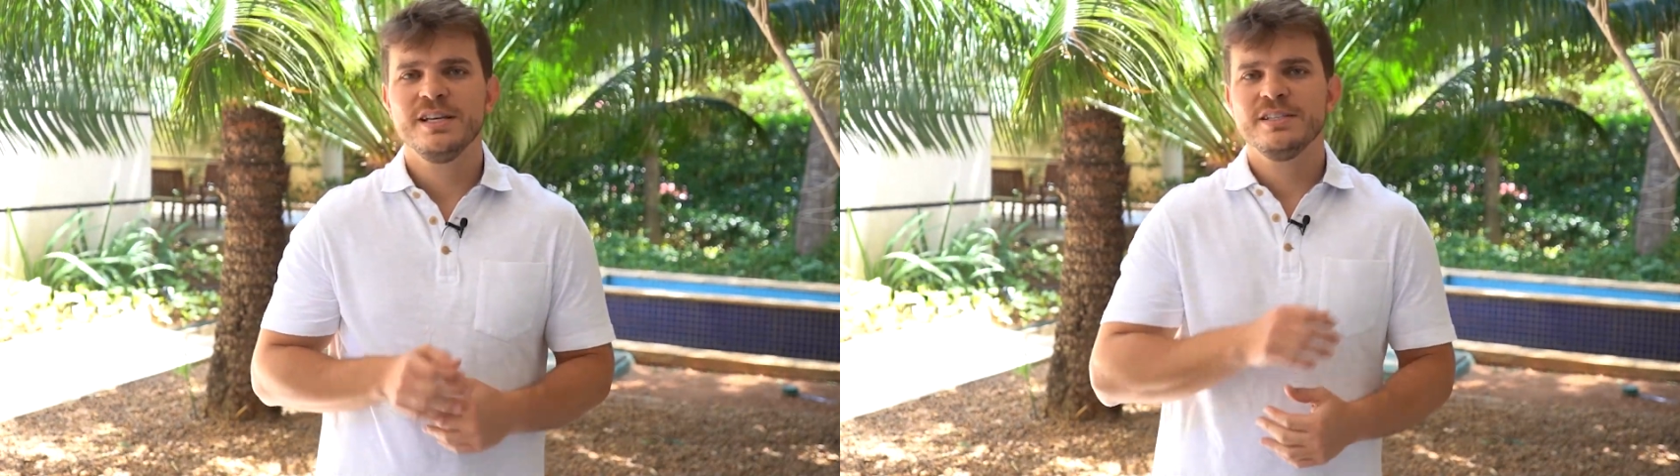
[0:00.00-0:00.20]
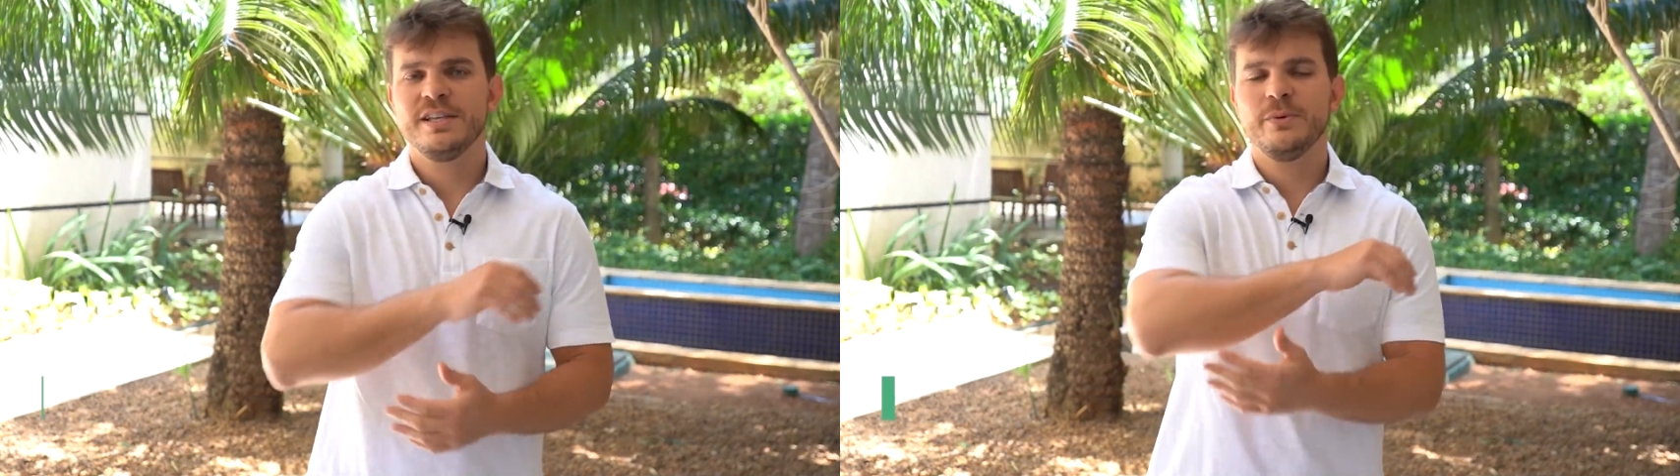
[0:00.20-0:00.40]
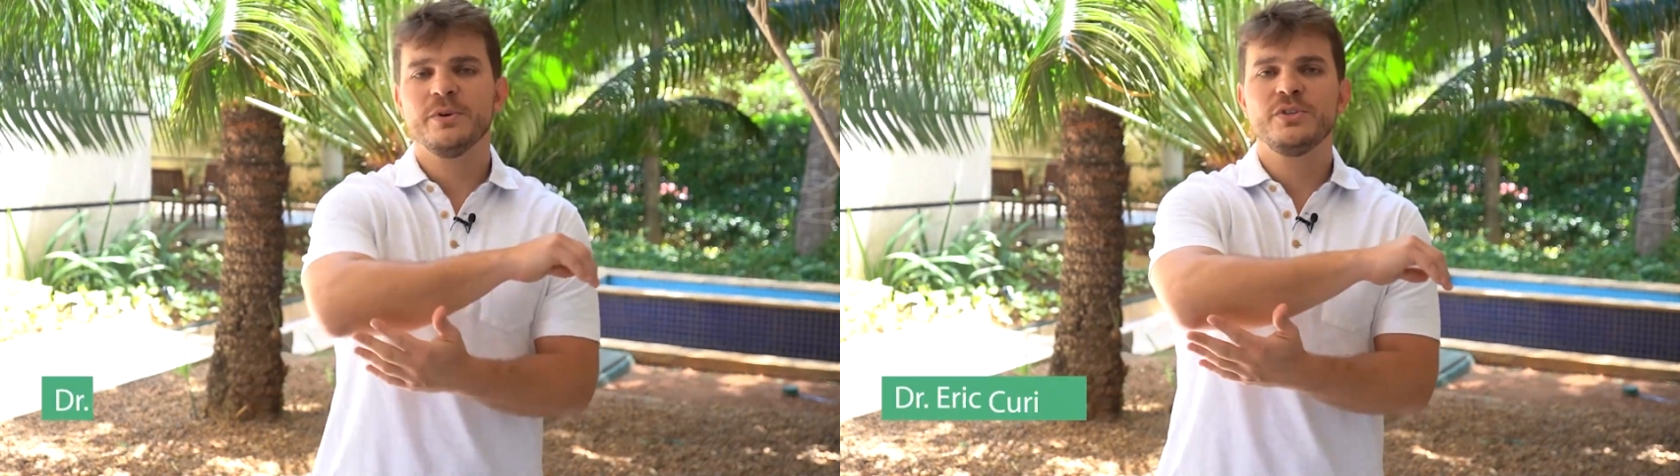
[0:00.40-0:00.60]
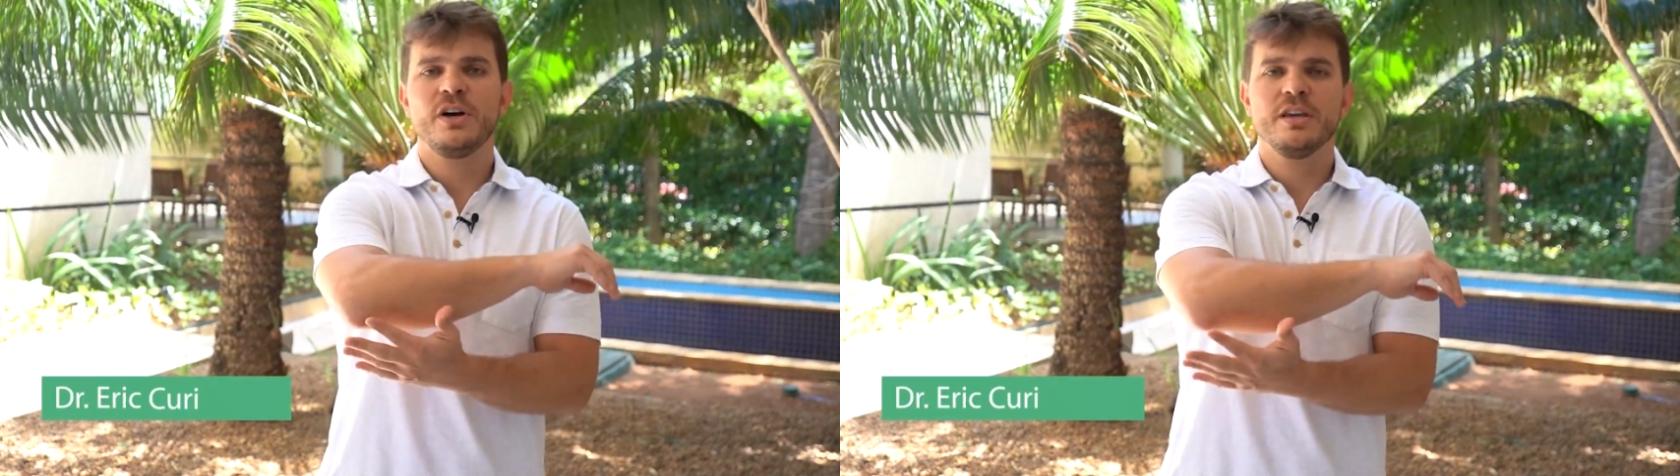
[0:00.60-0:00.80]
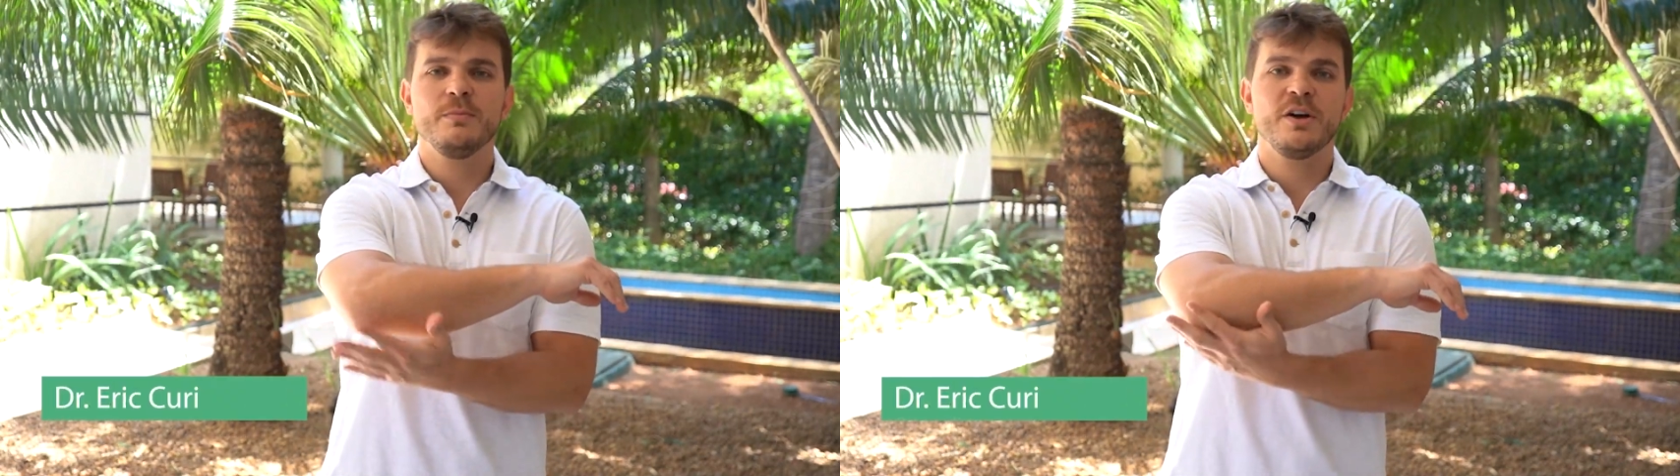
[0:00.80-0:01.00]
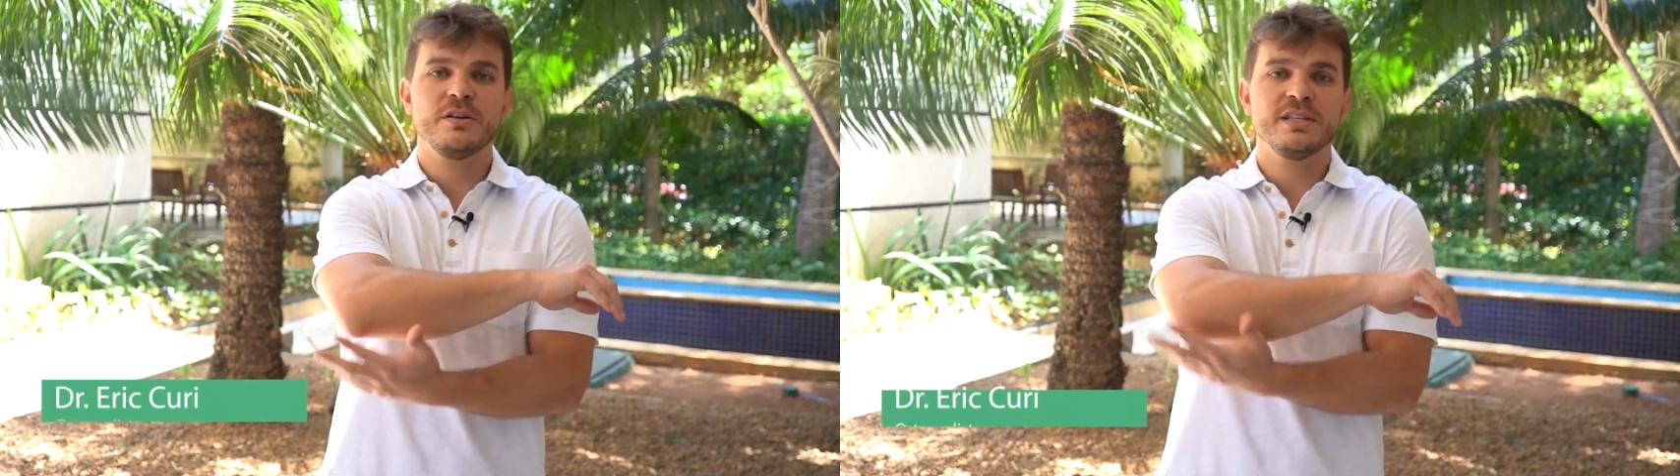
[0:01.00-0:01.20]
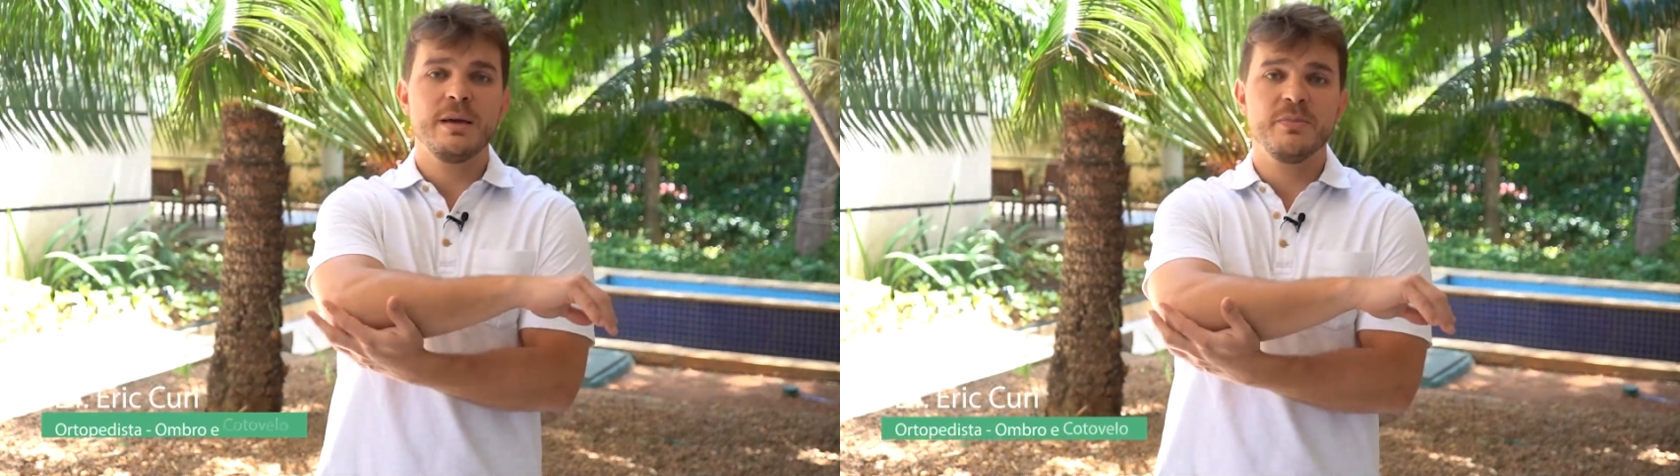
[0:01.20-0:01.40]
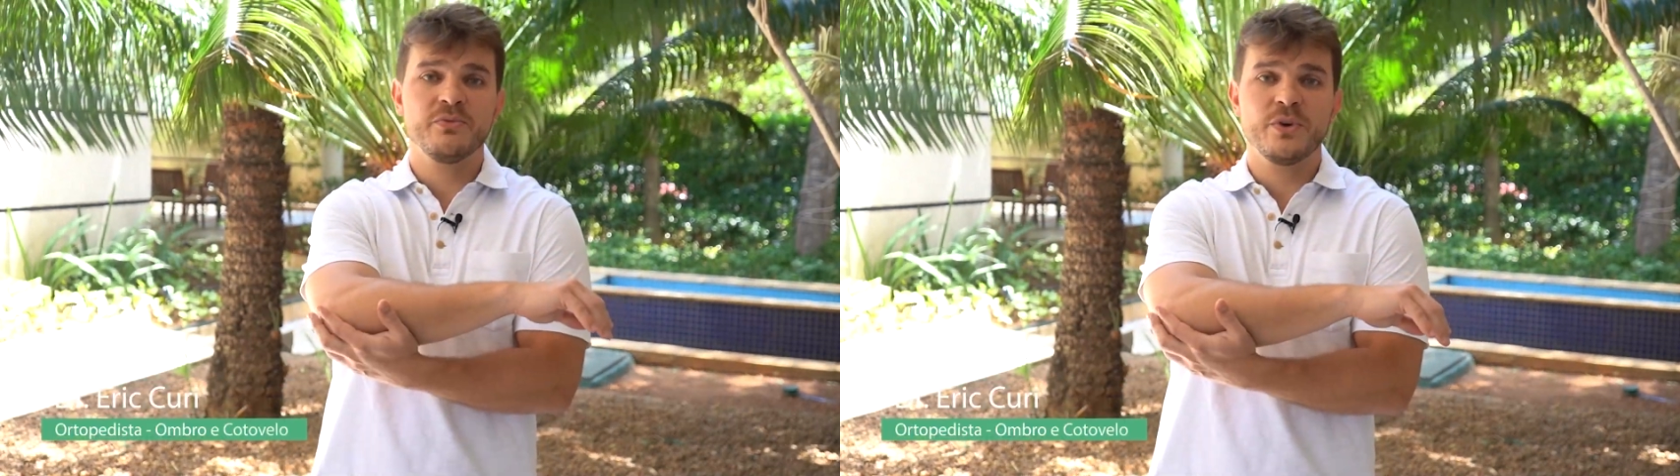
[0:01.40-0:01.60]
Today we're talking about a
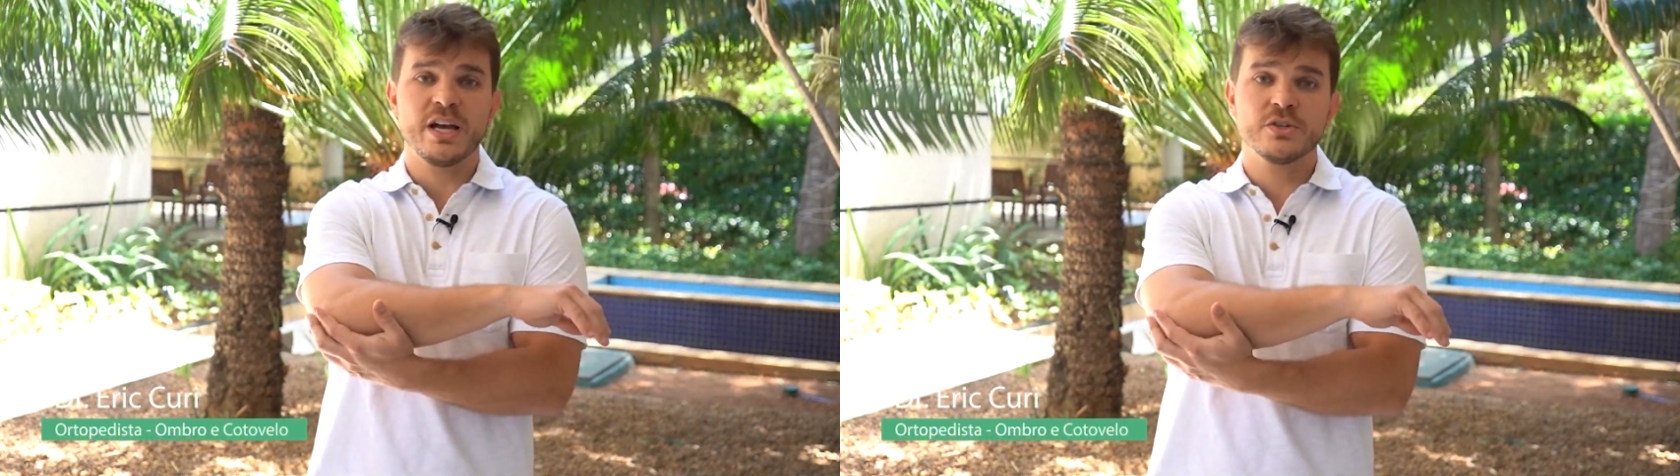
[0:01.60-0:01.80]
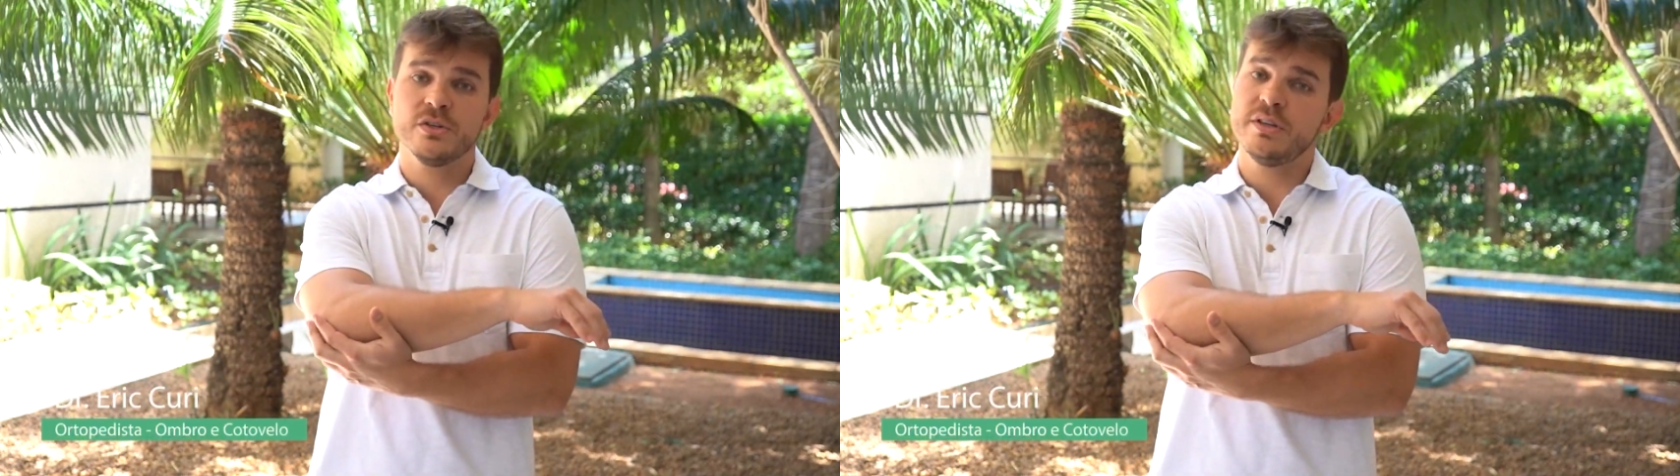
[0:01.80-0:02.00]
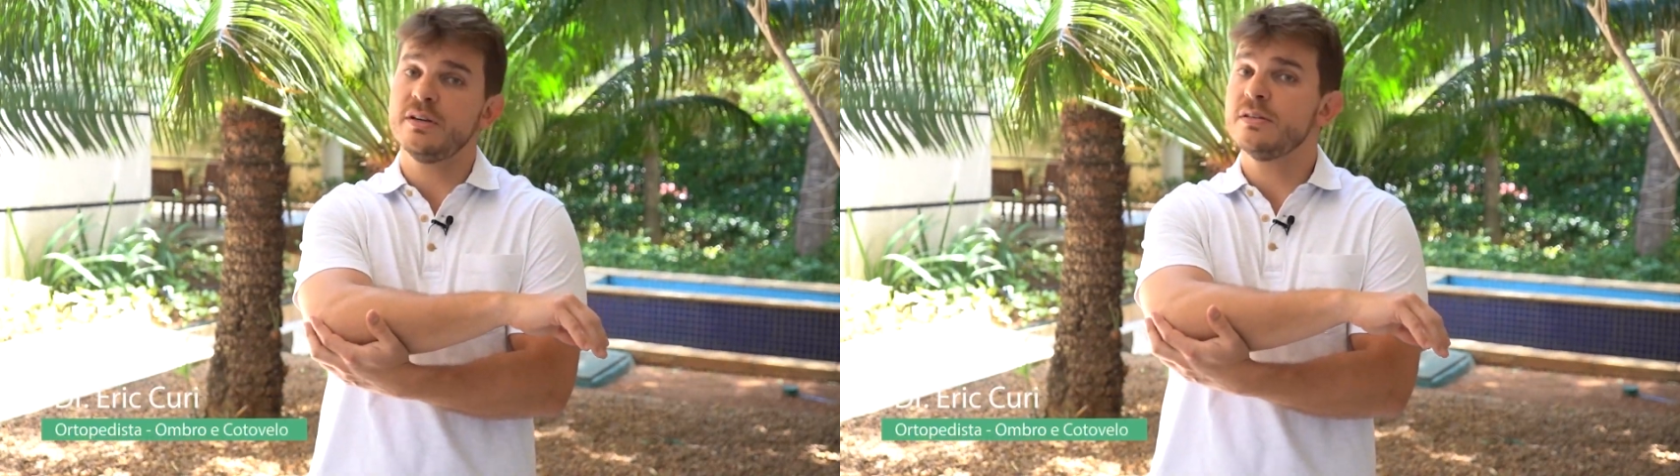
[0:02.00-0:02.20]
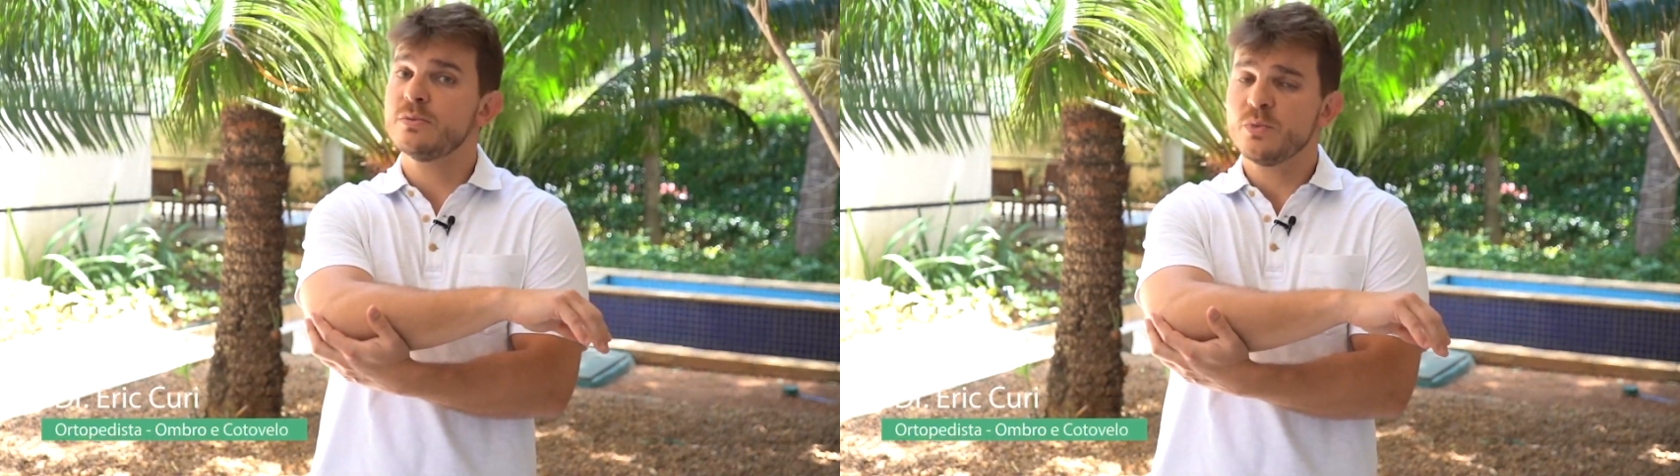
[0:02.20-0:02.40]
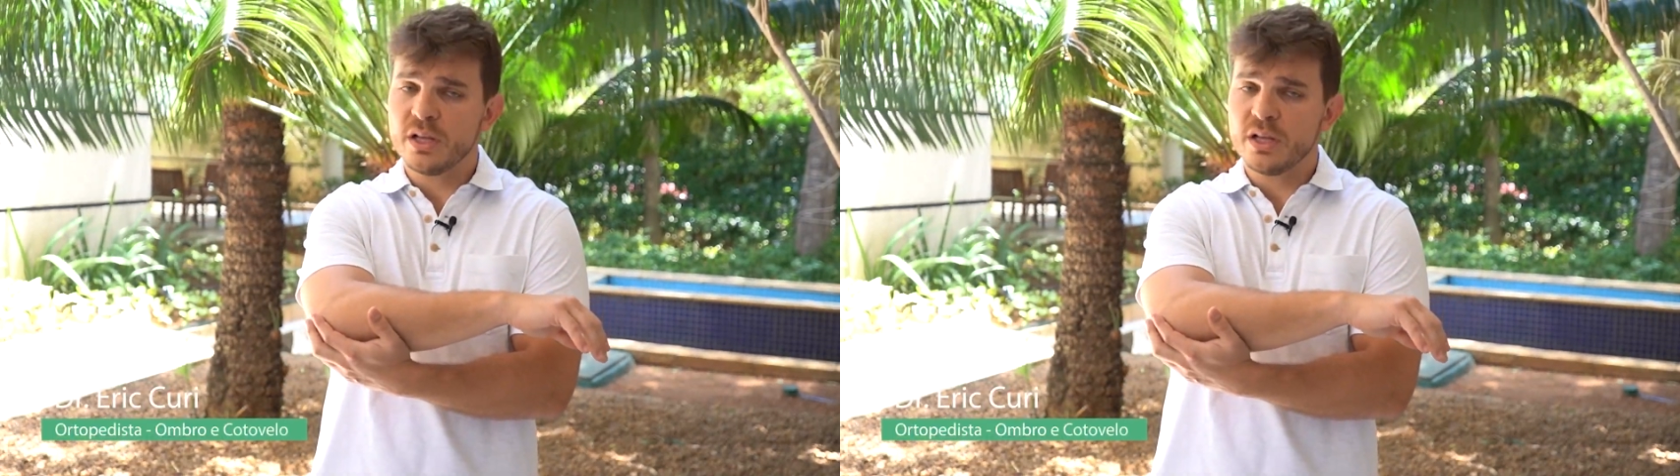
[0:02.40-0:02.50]
type of fracture that is